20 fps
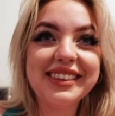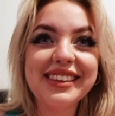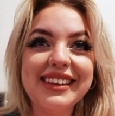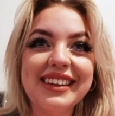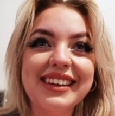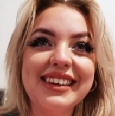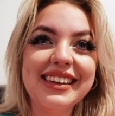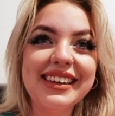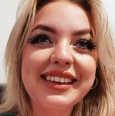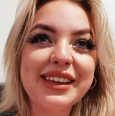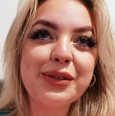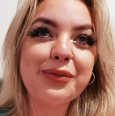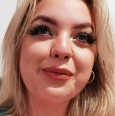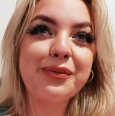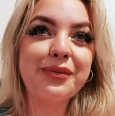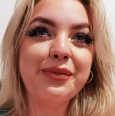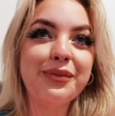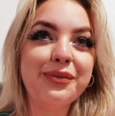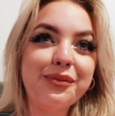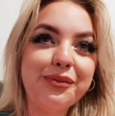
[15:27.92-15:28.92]
like,
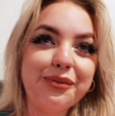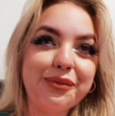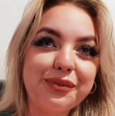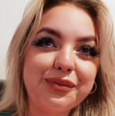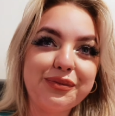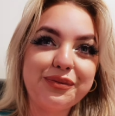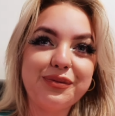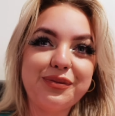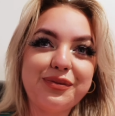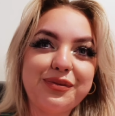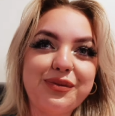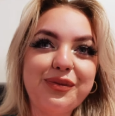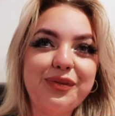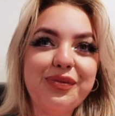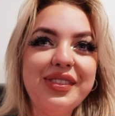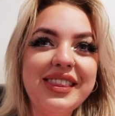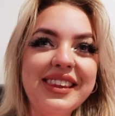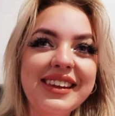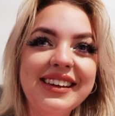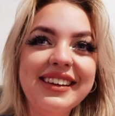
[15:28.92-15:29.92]
the thing
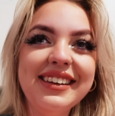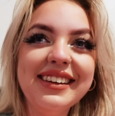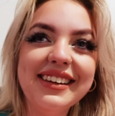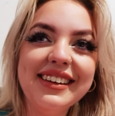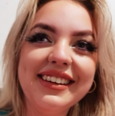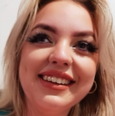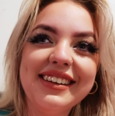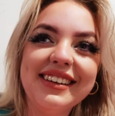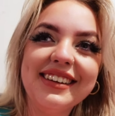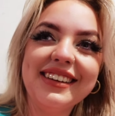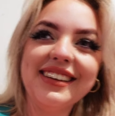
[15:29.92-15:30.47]
was like,